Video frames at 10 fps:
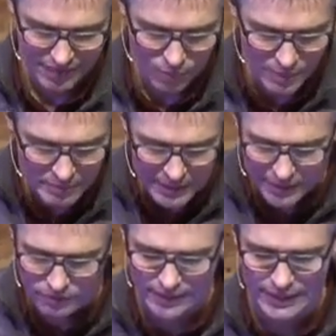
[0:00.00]
And we
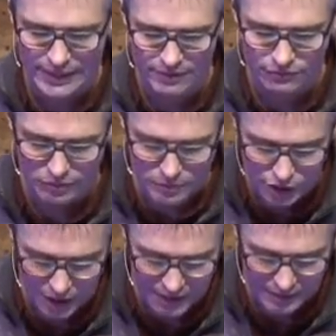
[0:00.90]
begin reading from
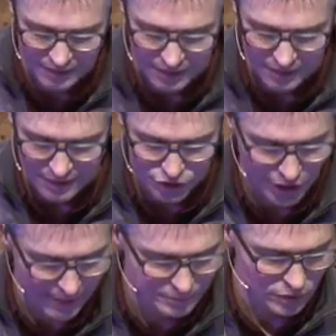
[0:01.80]
John
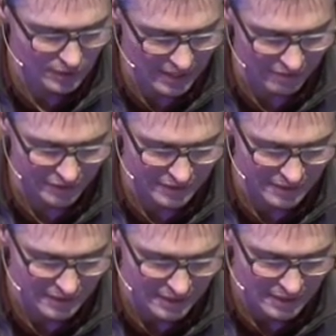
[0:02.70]
chapter
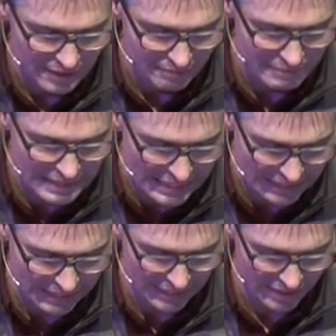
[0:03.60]
11,
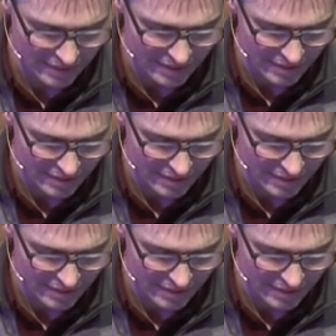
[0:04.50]
beginning